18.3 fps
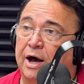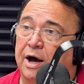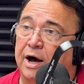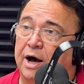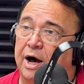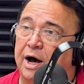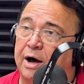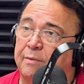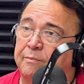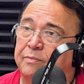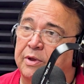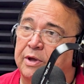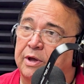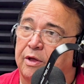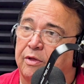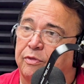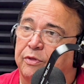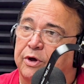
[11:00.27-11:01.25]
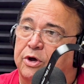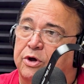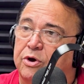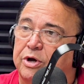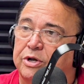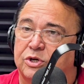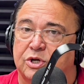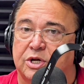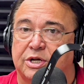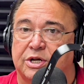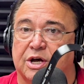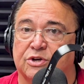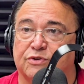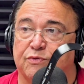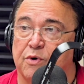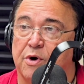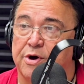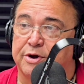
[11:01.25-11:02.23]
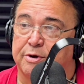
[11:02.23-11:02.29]
the good she does
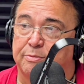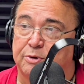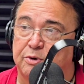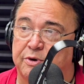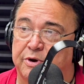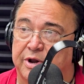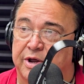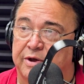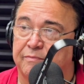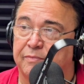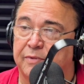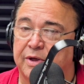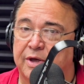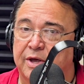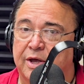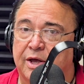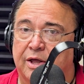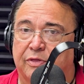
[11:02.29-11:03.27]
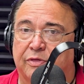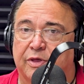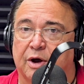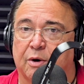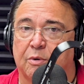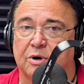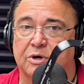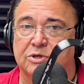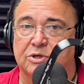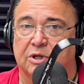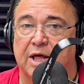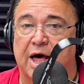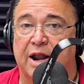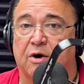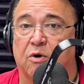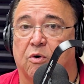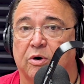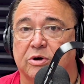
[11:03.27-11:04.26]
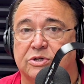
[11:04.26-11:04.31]
for our community. There was a
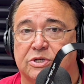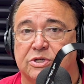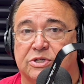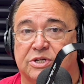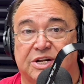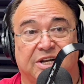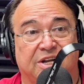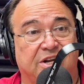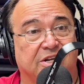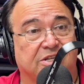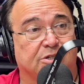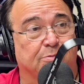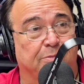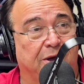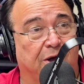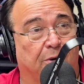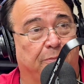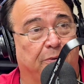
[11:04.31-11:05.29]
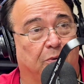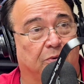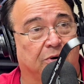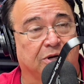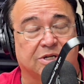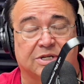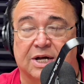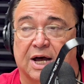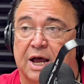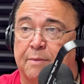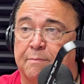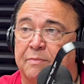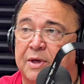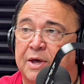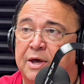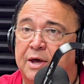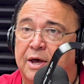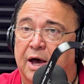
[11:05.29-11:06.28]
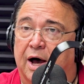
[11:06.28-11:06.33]
lot of horses that needed some help at one time.
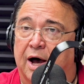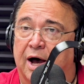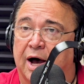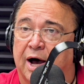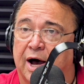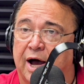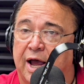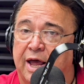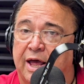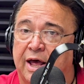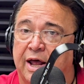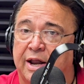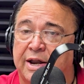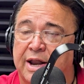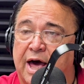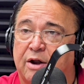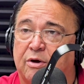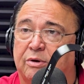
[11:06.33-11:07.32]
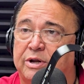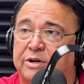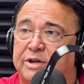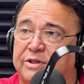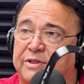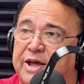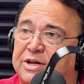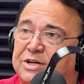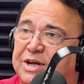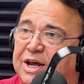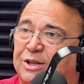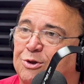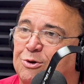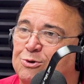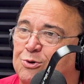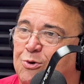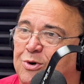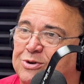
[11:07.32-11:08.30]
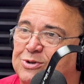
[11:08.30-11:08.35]
And not only did they take
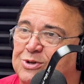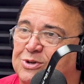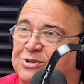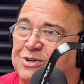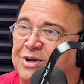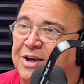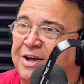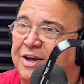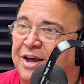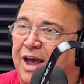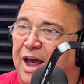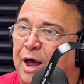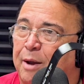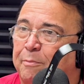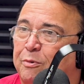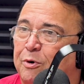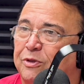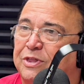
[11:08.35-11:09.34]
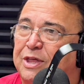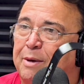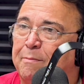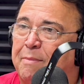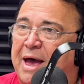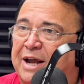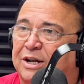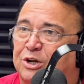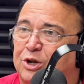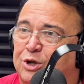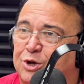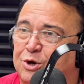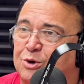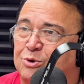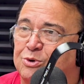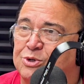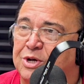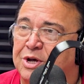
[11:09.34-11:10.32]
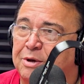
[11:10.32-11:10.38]
those horses and put them back to
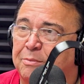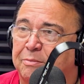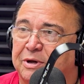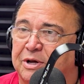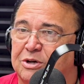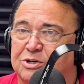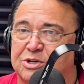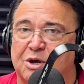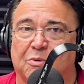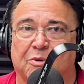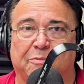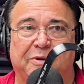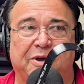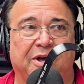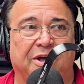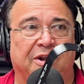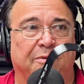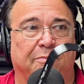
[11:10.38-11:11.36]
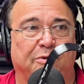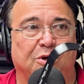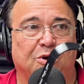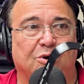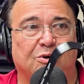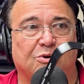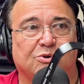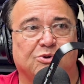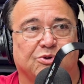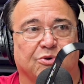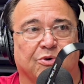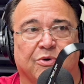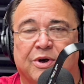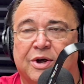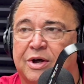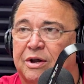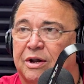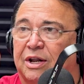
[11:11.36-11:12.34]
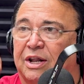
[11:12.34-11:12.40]
use because they were being abused or
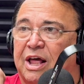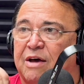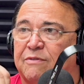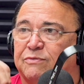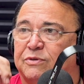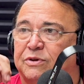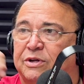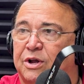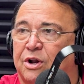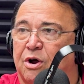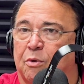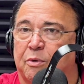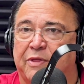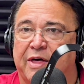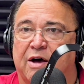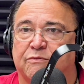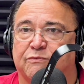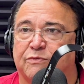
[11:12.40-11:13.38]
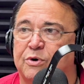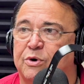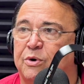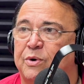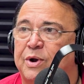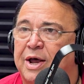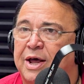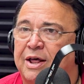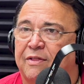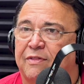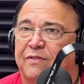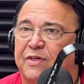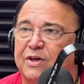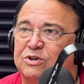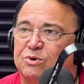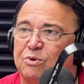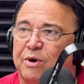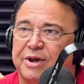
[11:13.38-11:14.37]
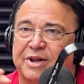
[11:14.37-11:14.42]
left, without food,
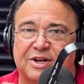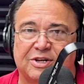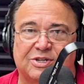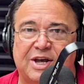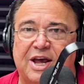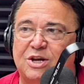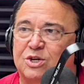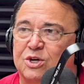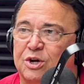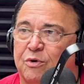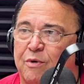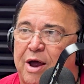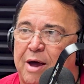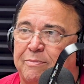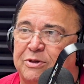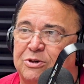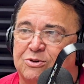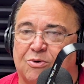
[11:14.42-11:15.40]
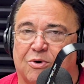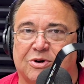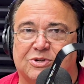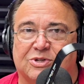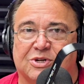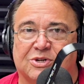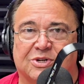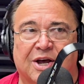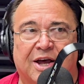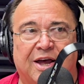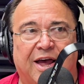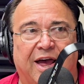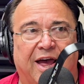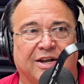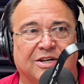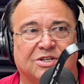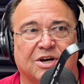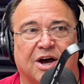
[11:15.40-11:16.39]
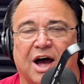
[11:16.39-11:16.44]
this organization grabbed these horses,
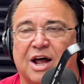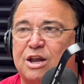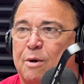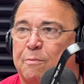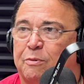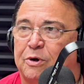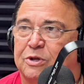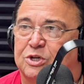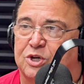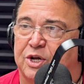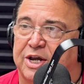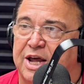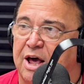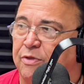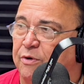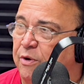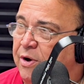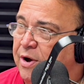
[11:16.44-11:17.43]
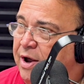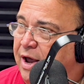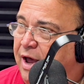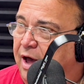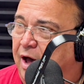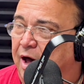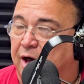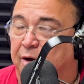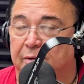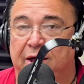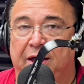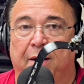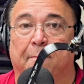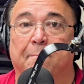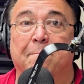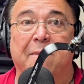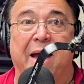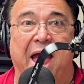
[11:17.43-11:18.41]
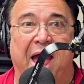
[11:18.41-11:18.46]
and Tonya puts together,
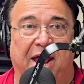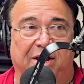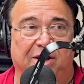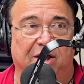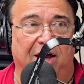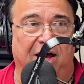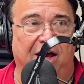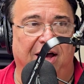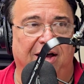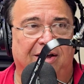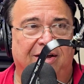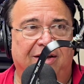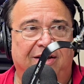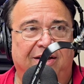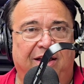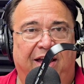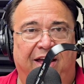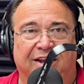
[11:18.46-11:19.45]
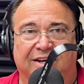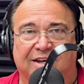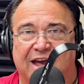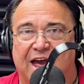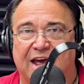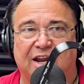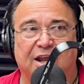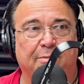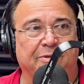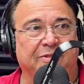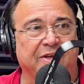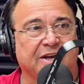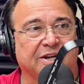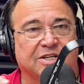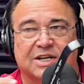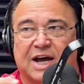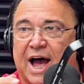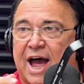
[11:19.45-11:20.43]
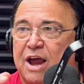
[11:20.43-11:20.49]
Amanda and Caleb and the
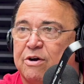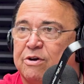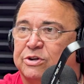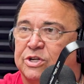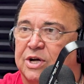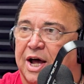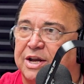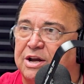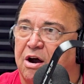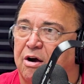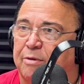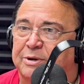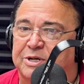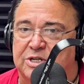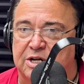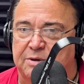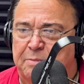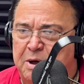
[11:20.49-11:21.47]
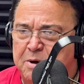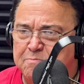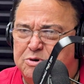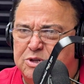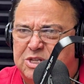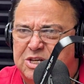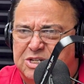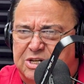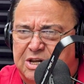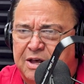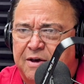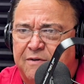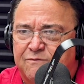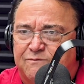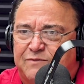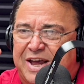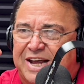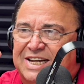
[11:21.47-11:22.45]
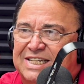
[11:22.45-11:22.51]
entire Tonya Harbin team put this
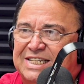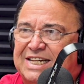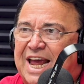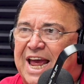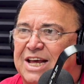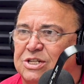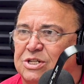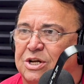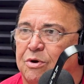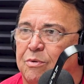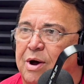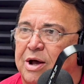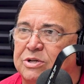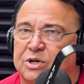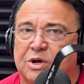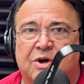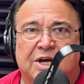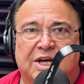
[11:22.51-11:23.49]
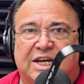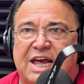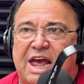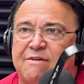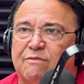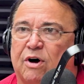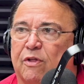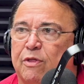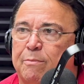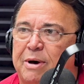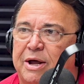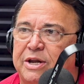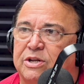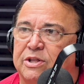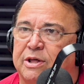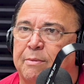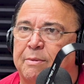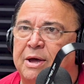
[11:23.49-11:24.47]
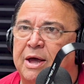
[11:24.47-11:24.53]
fantastic garage sale, gave all the money
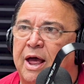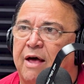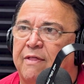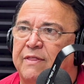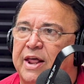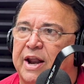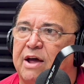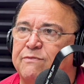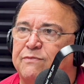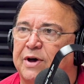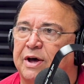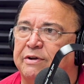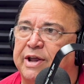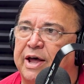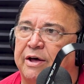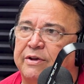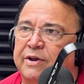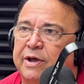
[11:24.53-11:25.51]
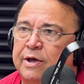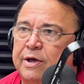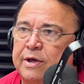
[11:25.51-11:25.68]
to them, and then I found out